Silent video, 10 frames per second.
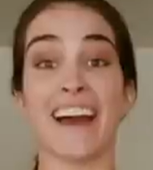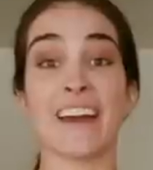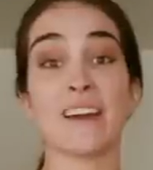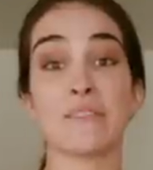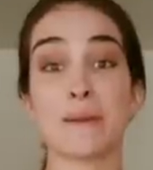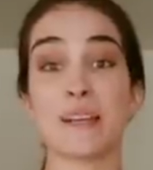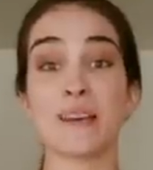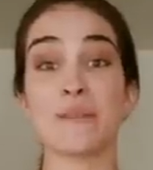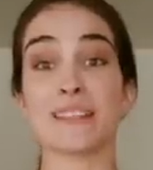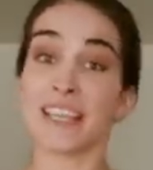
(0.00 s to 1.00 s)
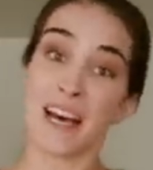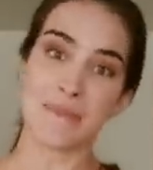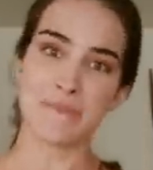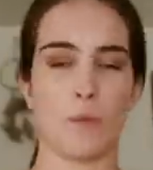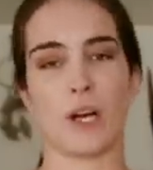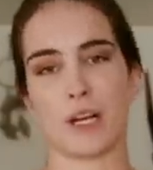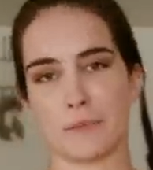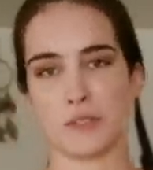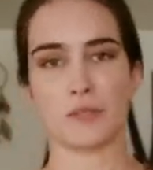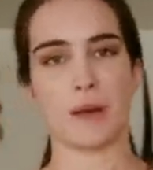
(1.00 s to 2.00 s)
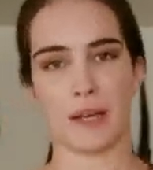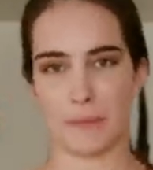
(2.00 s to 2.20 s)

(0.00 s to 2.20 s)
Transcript: hey everybody, what's up? Welcome to my